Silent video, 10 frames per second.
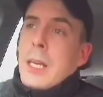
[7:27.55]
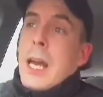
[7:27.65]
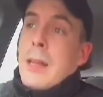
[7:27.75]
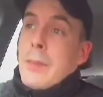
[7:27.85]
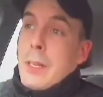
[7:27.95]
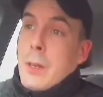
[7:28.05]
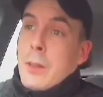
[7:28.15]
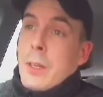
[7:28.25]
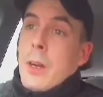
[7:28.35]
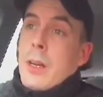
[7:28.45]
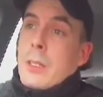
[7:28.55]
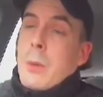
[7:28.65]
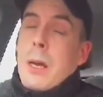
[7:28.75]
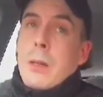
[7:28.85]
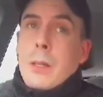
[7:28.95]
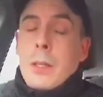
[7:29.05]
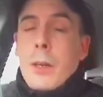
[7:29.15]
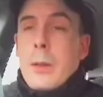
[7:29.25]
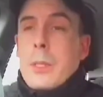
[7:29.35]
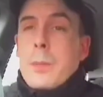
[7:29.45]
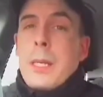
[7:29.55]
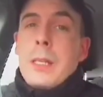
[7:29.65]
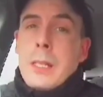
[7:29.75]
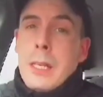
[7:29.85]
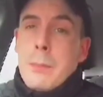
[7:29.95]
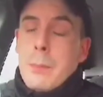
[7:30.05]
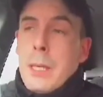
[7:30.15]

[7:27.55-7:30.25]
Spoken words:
and they got the guy as well. You know, they were speaking to him.